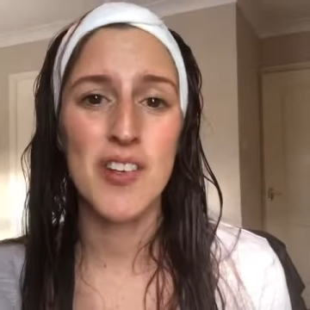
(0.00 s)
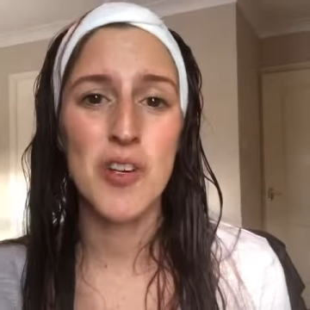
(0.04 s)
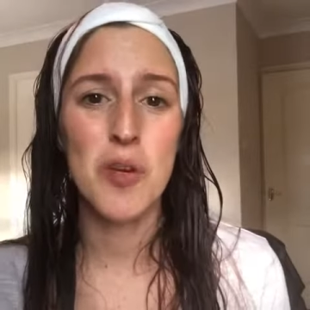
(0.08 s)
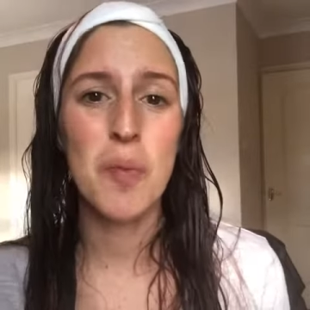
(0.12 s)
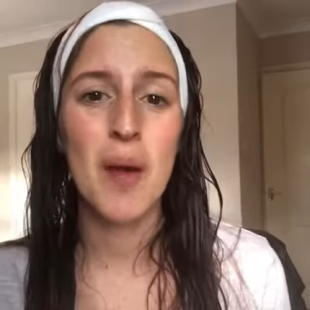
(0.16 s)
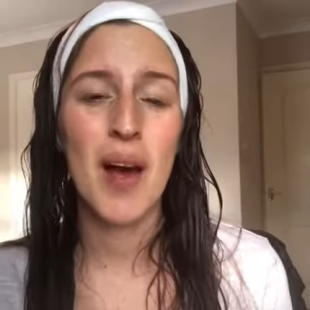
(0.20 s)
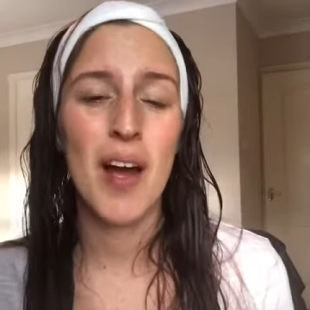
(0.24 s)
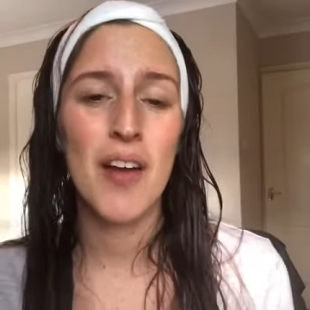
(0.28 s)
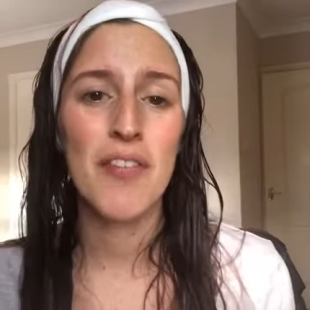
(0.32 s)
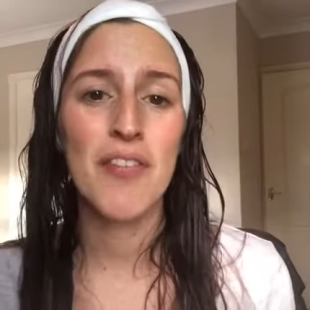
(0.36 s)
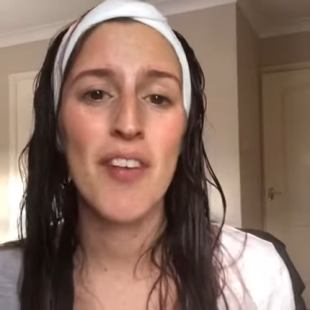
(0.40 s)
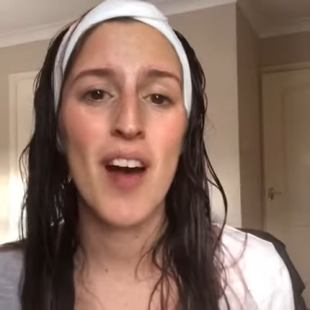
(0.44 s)
you
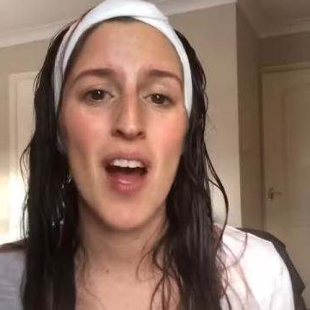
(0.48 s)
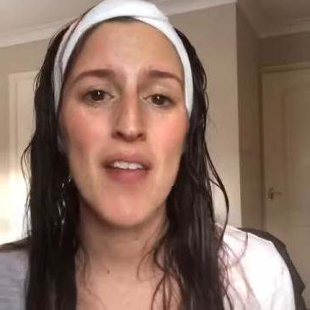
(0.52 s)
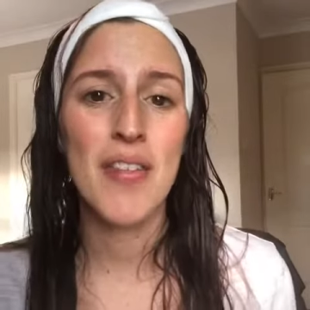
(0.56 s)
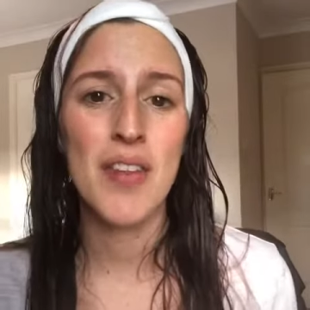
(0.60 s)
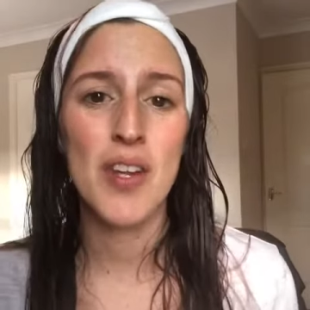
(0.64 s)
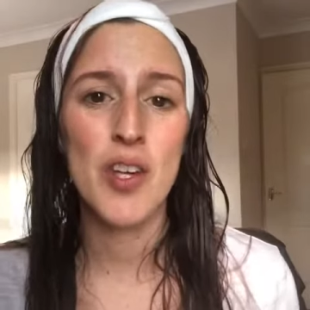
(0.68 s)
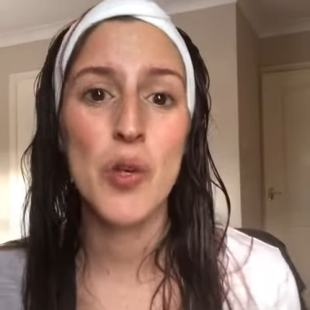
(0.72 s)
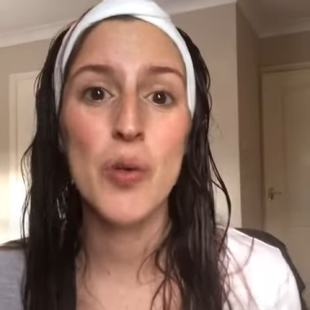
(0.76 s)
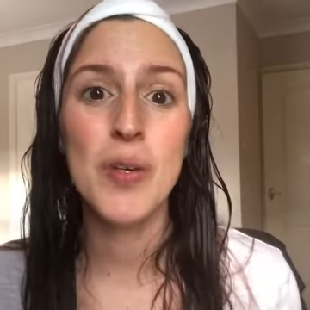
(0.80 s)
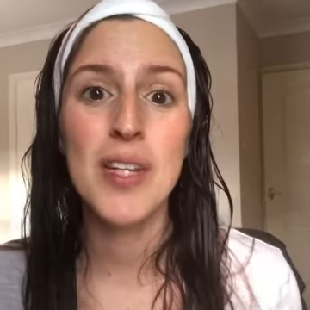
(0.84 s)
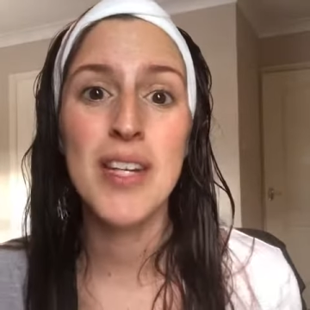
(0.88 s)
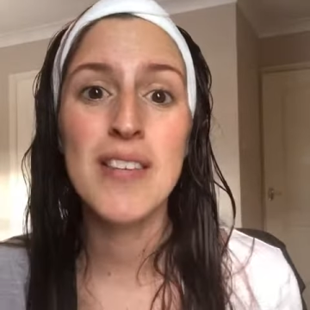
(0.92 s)
might find
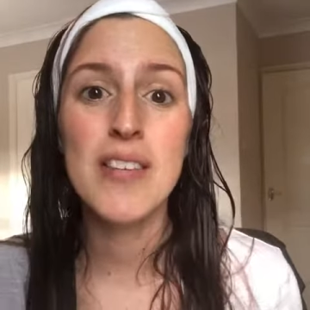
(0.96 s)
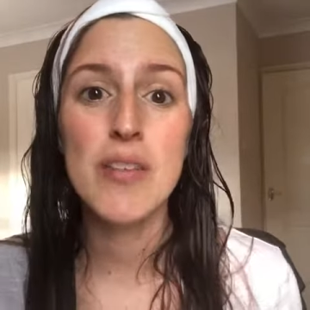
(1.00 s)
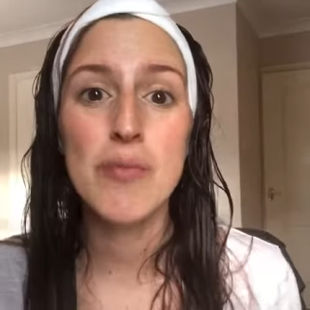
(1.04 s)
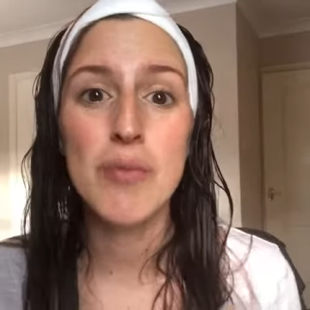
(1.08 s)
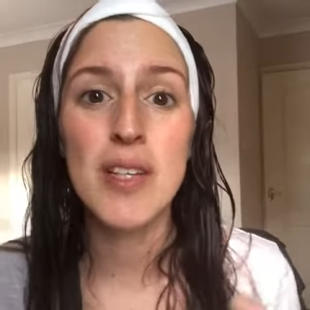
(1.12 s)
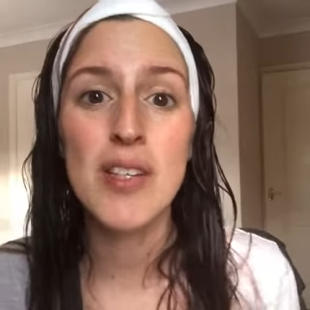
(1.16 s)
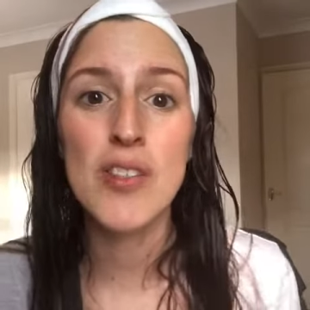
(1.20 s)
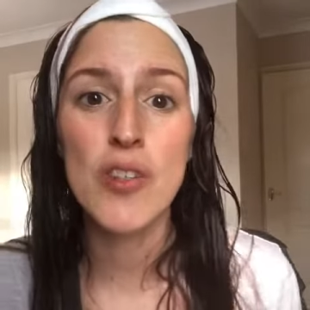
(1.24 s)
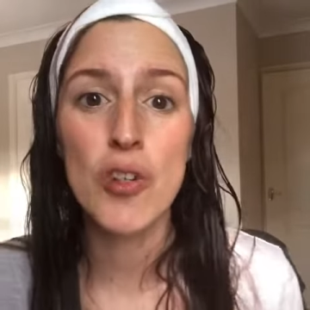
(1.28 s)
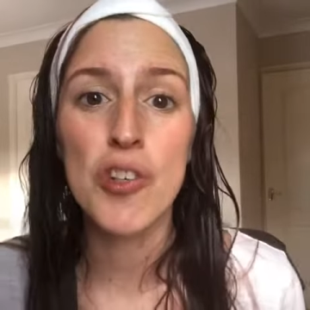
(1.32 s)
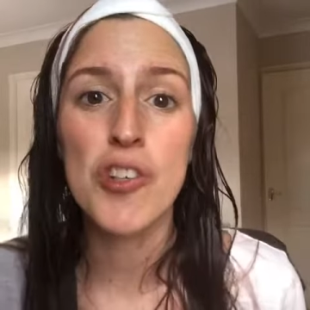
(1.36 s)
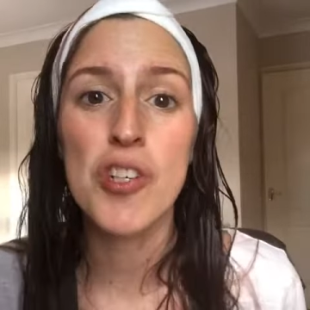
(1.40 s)
that you need to
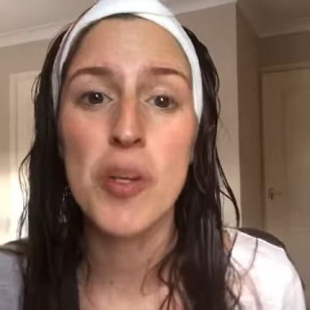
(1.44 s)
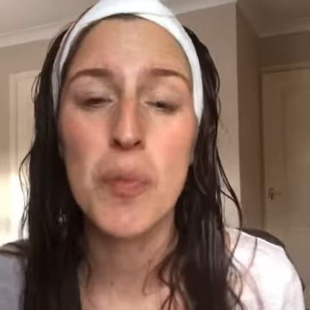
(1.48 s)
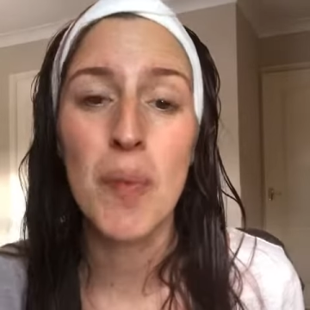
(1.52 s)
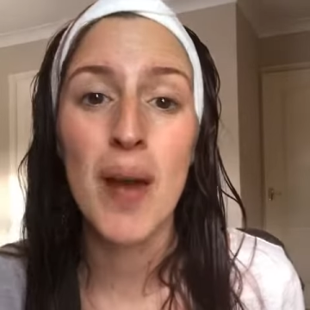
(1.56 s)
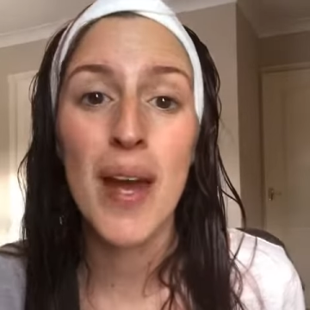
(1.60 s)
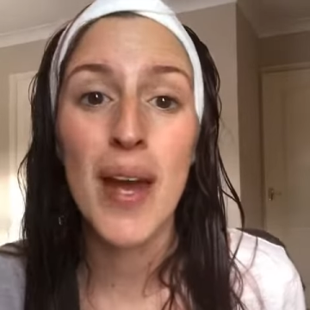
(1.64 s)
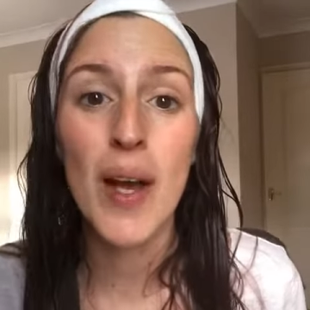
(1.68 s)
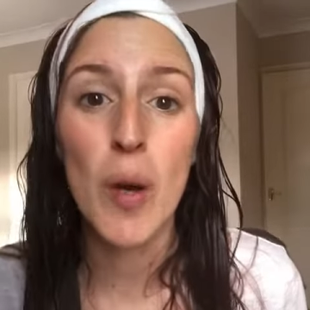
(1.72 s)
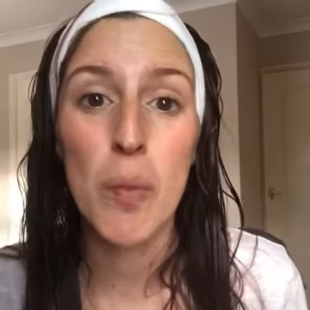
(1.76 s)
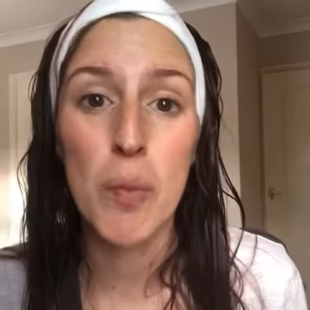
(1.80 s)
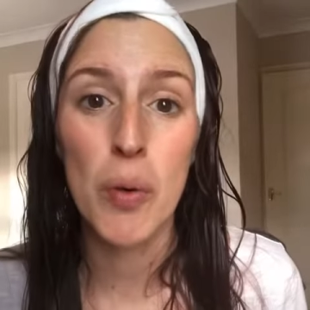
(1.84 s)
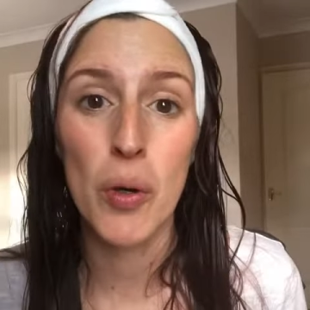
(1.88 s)
retouch your
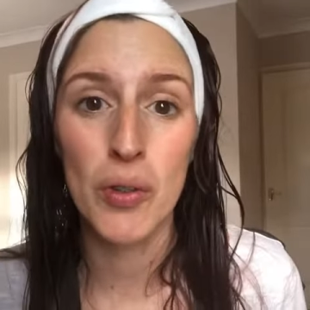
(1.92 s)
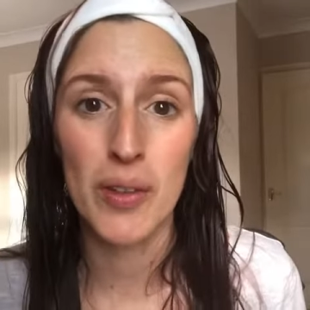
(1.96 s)
makeup